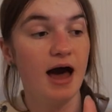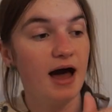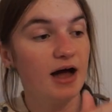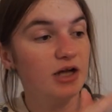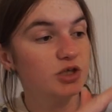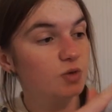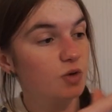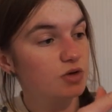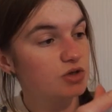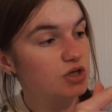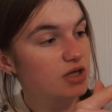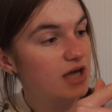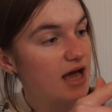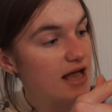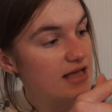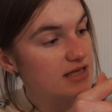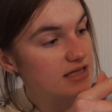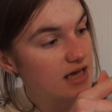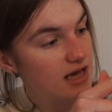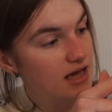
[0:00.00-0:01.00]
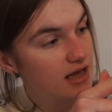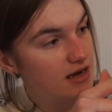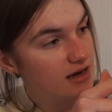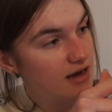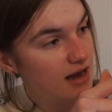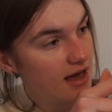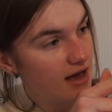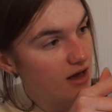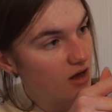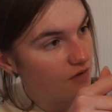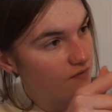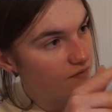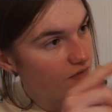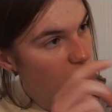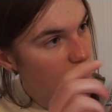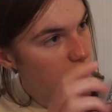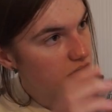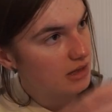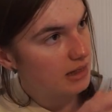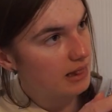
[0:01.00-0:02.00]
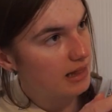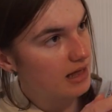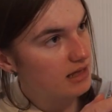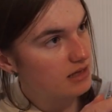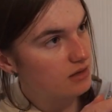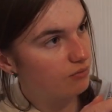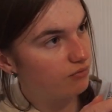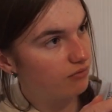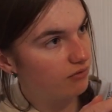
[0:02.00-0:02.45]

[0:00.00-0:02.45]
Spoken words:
And you also get an Echo Falls glass.